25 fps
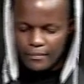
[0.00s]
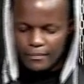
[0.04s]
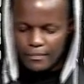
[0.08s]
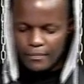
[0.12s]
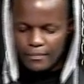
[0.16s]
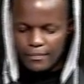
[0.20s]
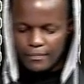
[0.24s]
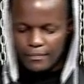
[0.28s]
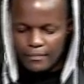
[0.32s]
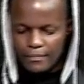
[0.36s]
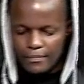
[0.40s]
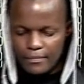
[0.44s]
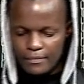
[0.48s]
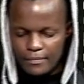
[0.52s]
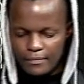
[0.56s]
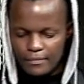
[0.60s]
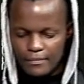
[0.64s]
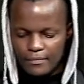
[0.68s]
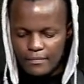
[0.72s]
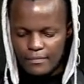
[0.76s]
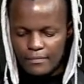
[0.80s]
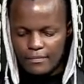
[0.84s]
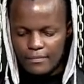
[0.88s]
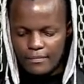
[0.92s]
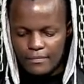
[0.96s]

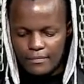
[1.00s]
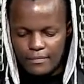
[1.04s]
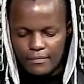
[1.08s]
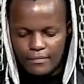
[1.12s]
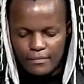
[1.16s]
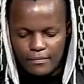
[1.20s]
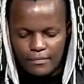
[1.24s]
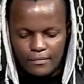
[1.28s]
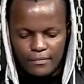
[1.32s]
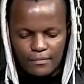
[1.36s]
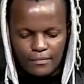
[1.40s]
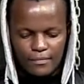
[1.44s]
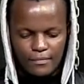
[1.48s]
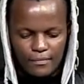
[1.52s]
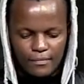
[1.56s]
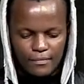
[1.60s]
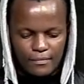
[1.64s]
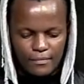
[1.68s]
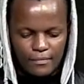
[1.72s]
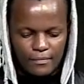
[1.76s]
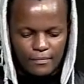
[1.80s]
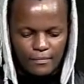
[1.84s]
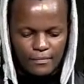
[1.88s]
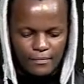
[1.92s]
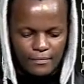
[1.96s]

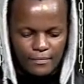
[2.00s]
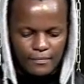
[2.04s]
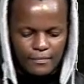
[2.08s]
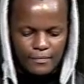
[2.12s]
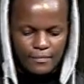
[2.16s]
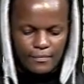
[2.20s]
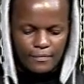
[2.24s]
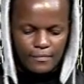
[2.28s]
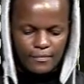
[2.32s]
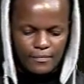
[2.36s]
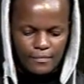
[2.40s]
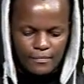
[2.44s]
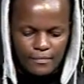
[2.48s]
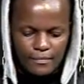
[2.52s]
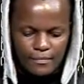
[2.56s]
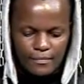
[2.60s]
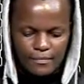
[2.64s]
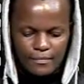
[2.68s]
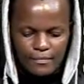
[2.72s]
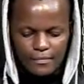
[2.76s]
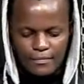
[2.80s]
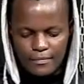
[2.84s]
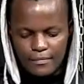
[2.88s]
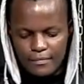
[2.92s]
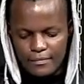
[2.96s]

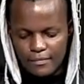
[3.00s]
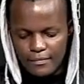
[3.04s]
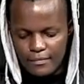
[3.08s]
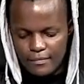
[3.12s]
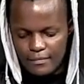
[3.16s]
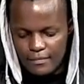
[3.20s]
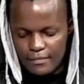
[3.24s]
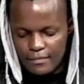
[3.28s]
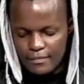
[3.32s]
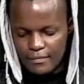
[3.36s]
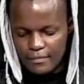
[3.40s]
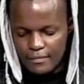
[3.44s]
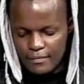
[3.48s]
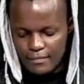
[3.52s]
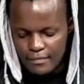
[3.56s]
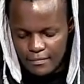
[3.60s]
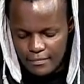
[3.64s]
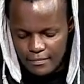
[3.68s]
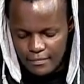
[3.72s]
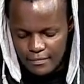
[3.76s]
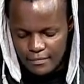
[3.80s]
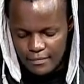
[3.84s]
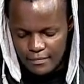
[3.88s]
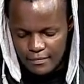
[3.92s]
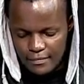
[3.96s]

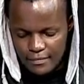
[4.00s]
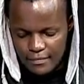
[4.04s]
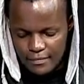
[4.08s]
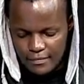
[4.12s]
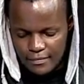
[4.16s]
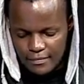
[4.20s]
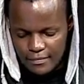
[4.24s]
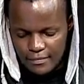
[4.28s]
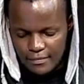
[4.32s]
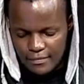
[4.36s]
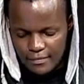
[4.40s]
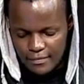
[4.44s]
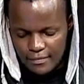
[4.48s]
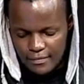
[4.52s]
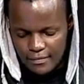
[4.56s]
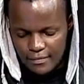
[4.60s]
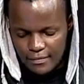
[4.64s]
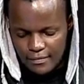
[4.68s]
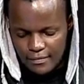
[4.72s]
No words are spoken by the person on screen.